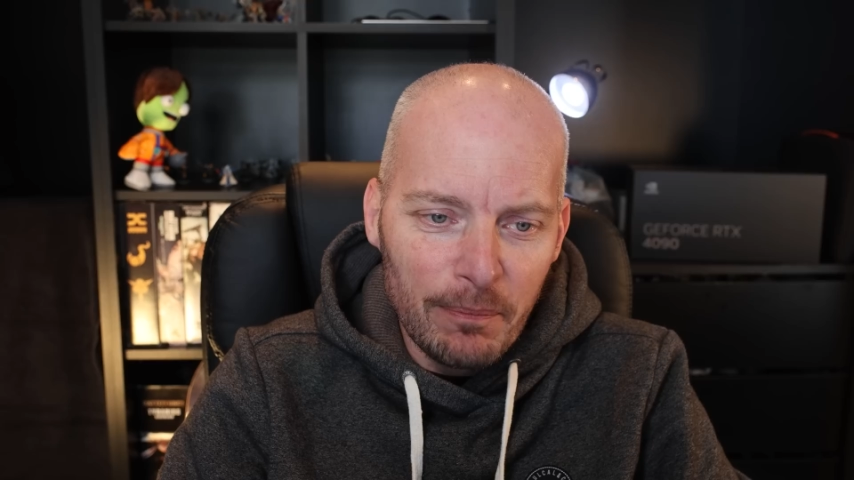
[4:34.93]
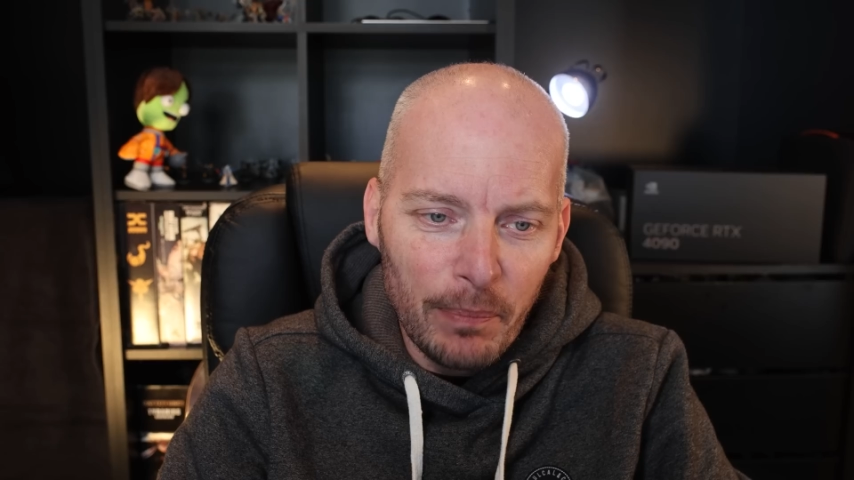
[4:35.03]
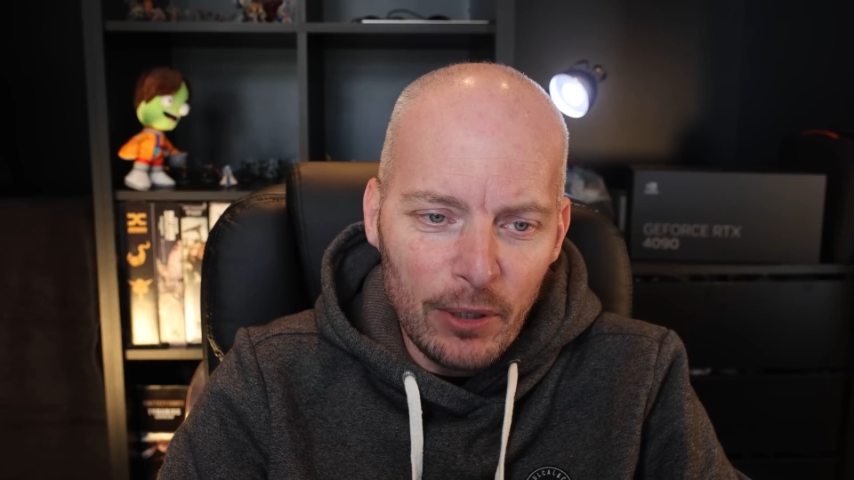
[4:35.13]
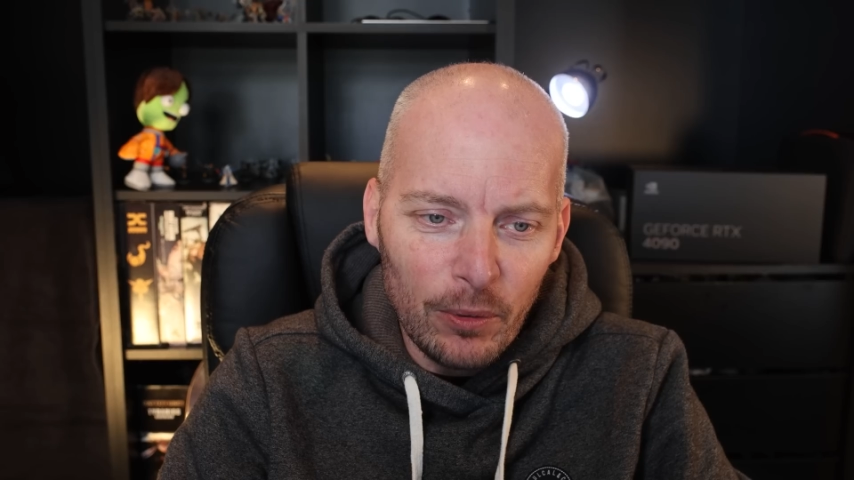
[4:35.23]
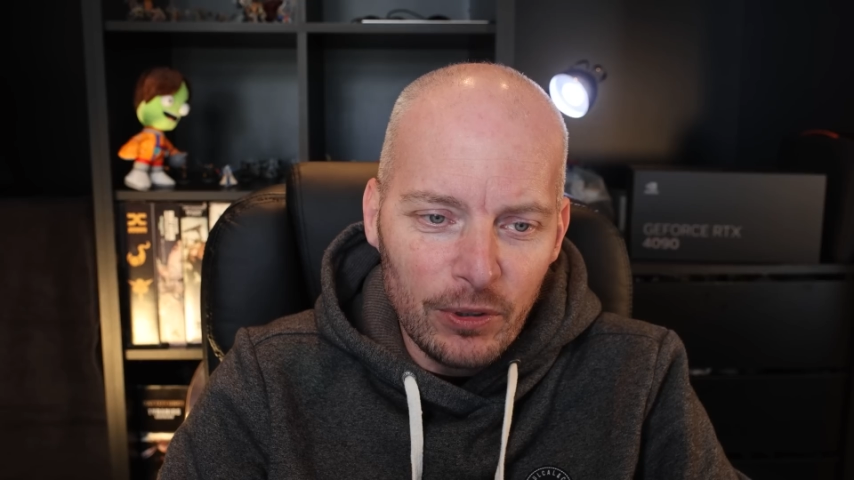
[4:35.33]
a
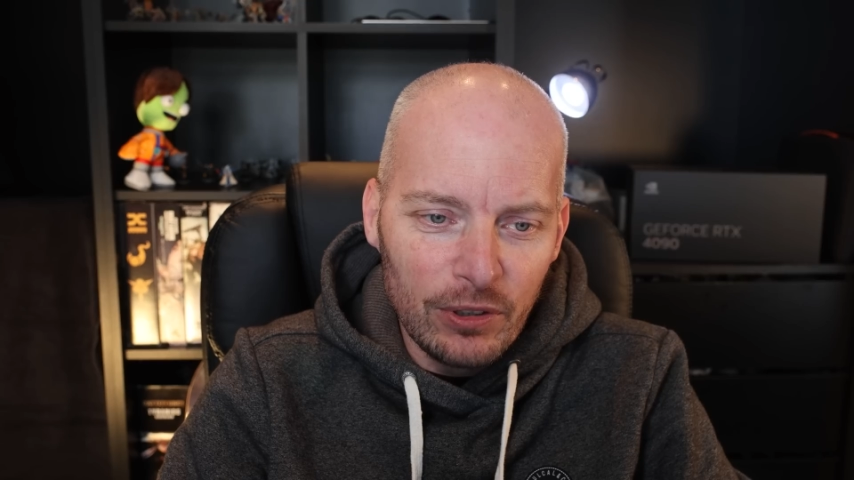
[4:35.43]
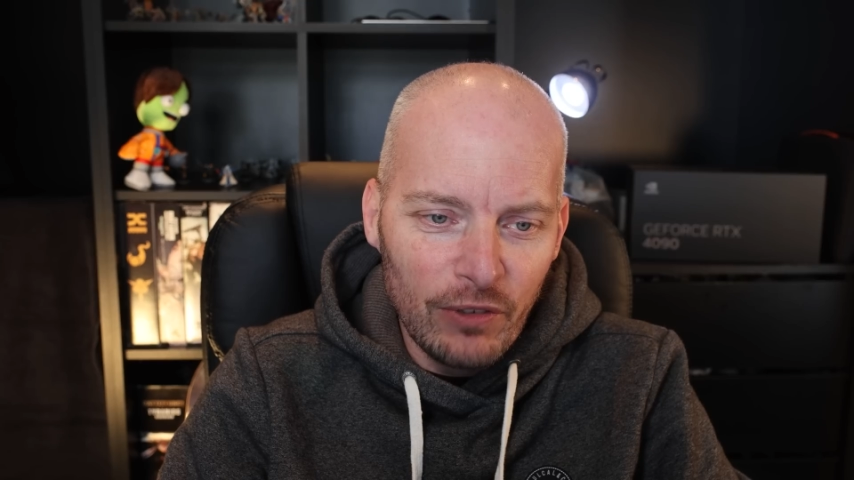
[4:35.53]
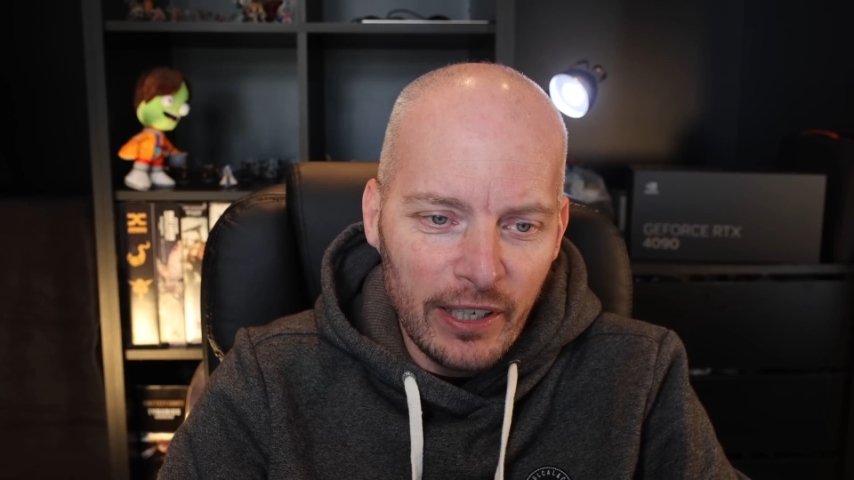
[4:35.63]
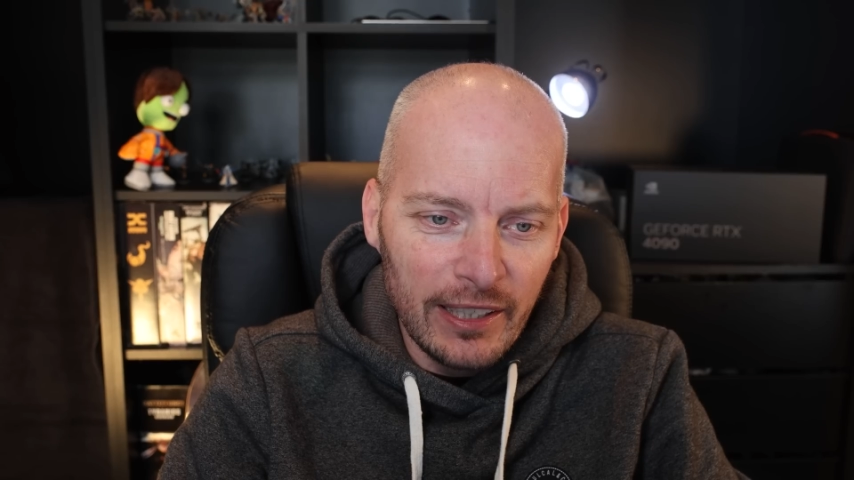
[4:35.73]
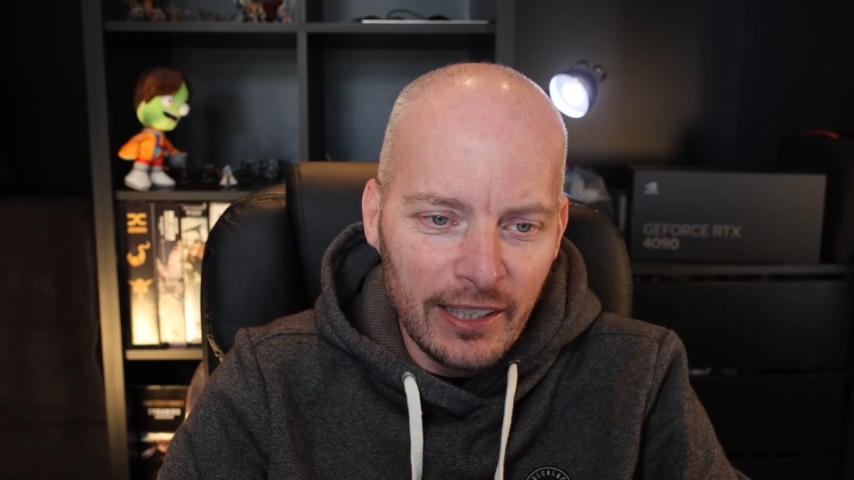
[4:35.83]
build
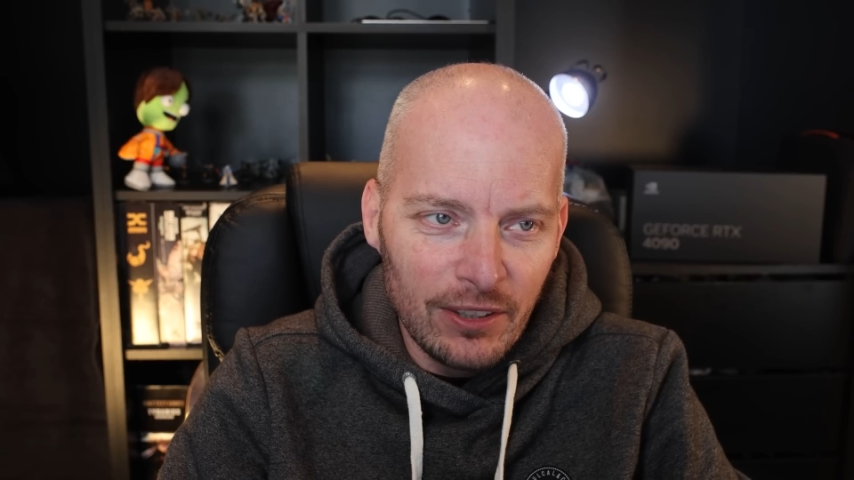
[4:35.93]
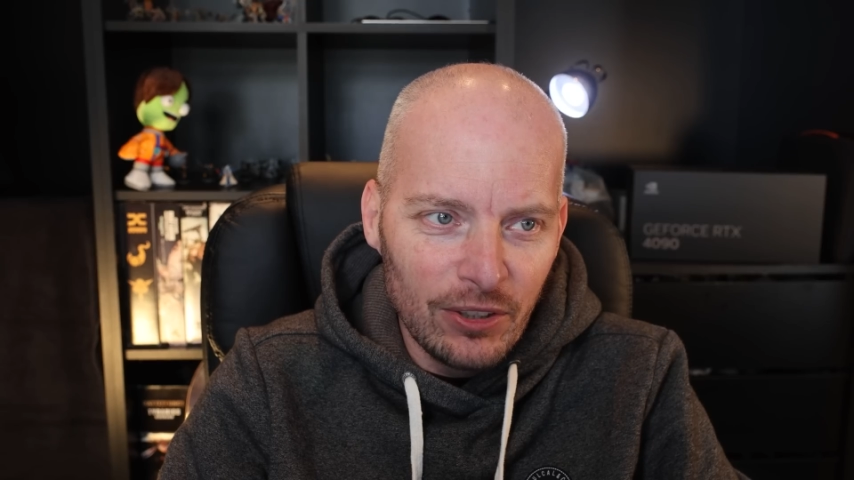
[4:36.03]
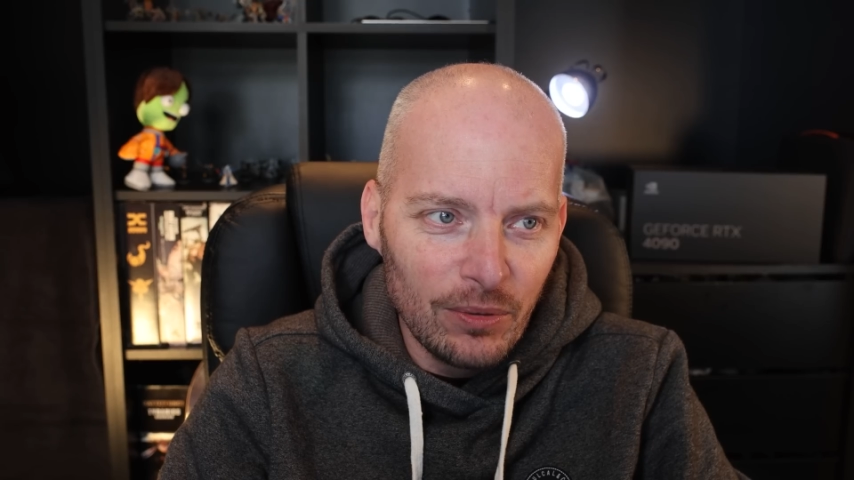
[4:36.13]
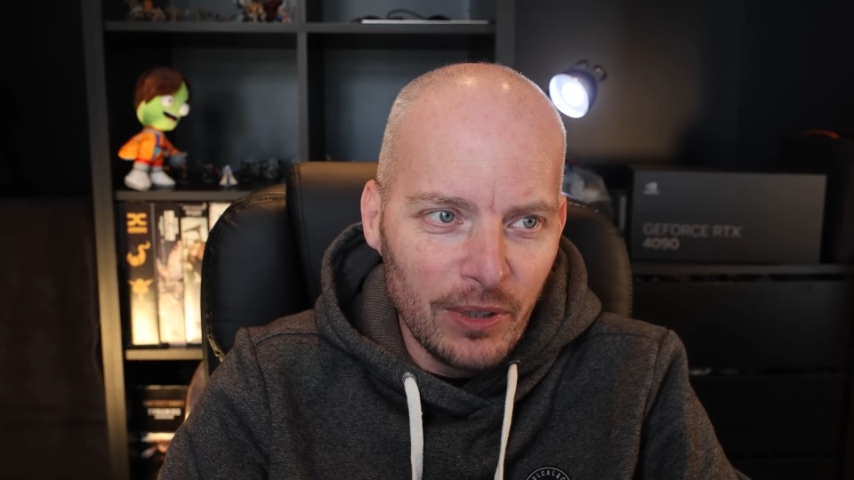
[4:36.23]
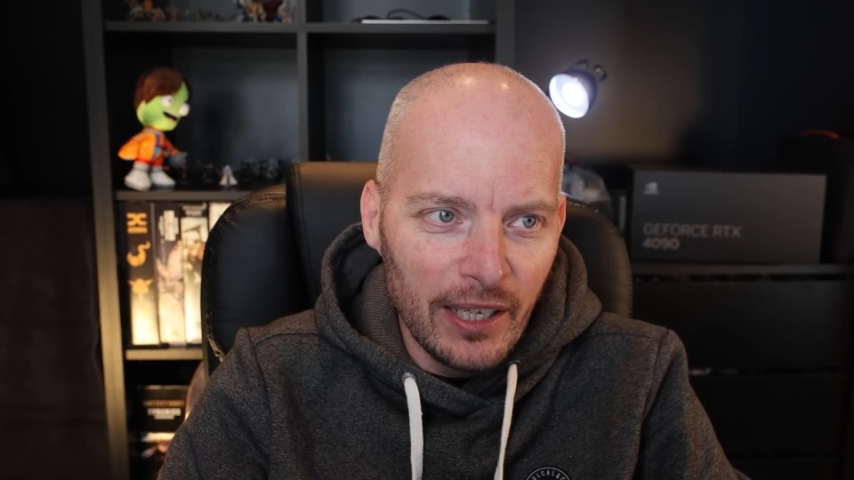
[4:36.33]
directly into